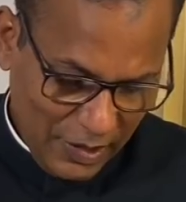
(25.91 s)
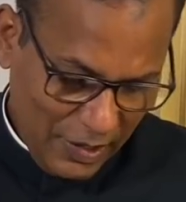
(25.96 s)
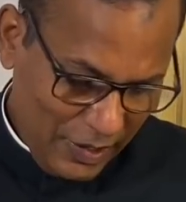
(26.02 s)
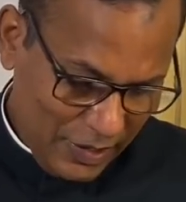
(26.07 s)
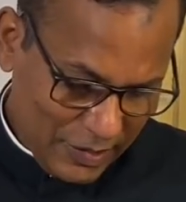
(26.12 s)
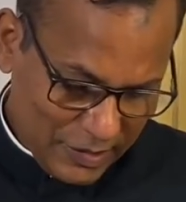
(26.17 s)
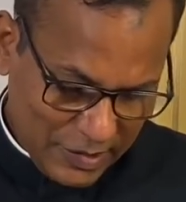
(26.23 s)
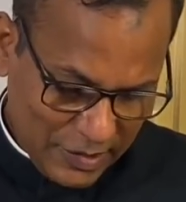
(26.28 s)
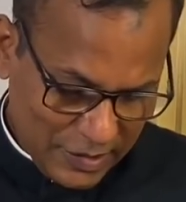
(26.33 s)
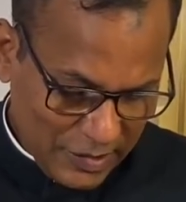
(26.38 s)

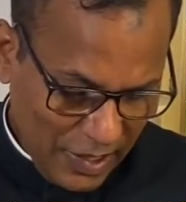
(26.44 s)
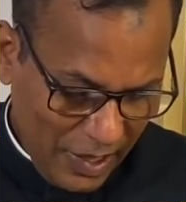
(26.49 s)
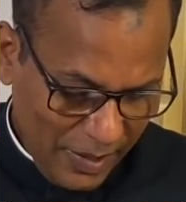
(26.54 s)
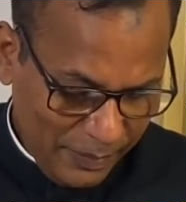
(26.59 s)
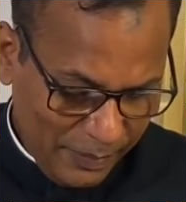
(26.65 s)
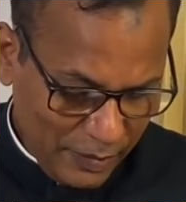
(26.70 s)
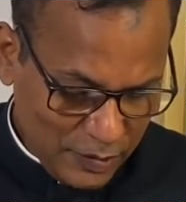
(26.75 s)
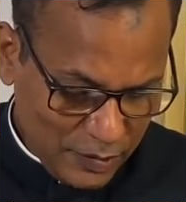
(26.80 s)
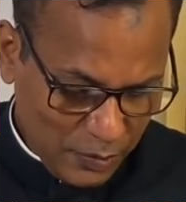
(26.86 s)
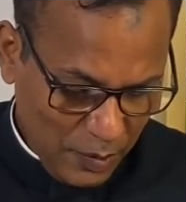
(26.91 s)
His
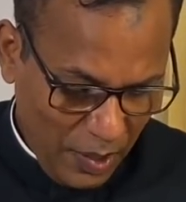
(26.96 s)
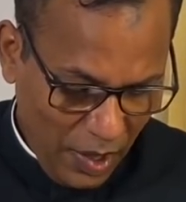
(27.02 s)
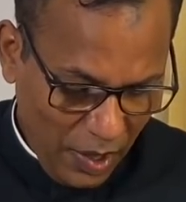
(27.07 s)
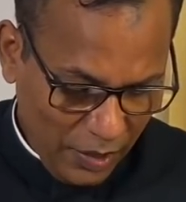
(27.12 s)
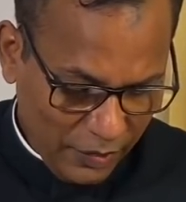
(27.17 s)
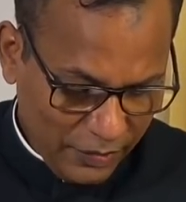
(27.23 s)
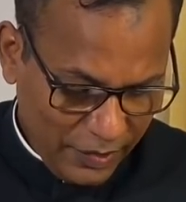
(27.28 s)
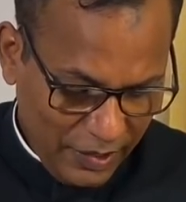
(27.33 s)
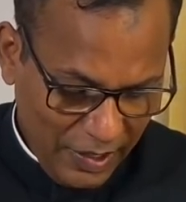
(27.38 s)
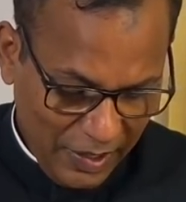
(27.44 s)
disciples were
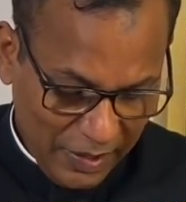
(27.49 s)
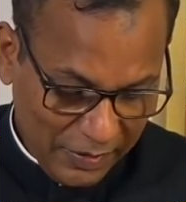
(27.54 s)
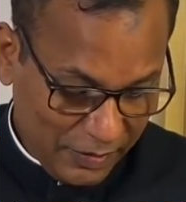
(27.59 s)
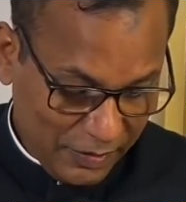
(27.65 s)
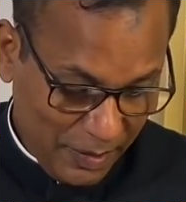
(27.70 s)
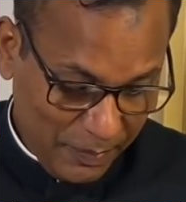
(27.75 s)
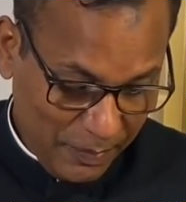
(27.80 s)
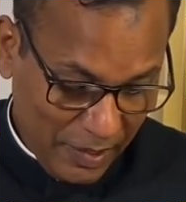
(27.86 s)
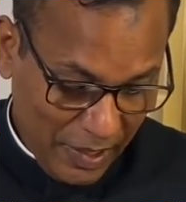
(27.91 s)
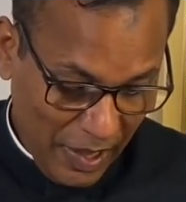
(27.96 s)
hungry and they
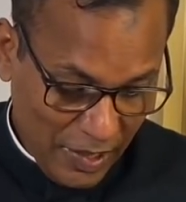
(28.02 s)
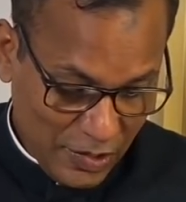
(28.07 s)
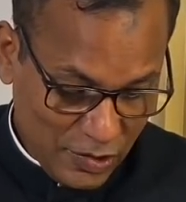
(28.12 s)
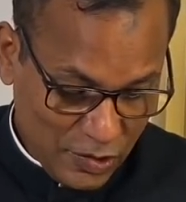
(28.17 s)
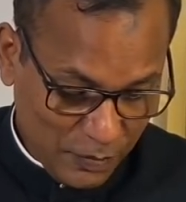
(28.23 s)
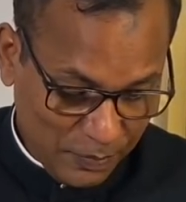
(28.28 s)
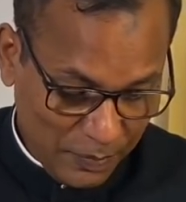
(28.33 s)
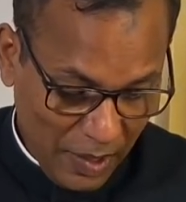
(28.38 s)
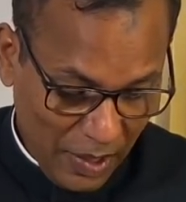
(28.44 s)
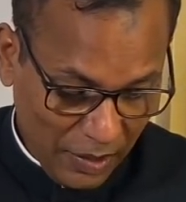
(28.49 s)
began
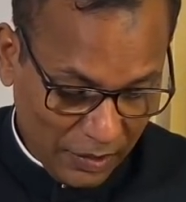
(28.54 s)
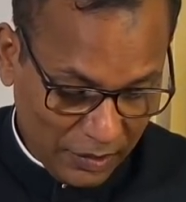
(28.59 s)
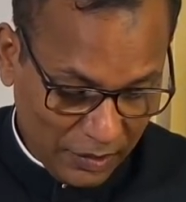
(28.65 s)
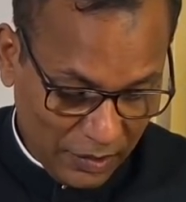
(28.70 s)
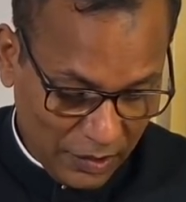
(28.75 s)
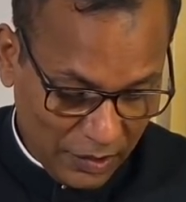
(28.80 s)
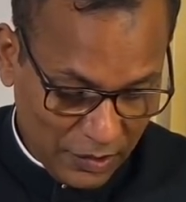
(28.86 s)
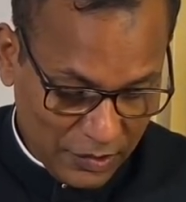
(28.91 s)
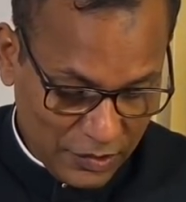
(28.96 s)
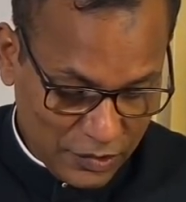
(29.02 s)
to pluck
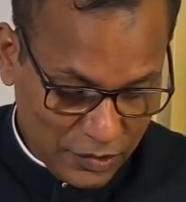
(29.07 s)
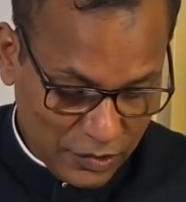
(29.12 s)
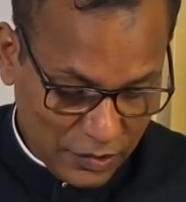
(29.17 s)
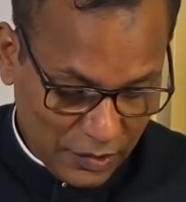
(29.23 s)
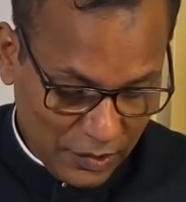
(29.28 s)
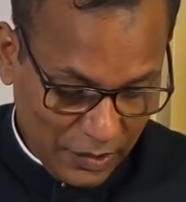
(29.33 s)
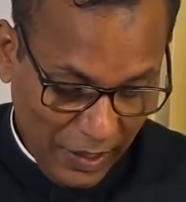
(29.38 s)
herds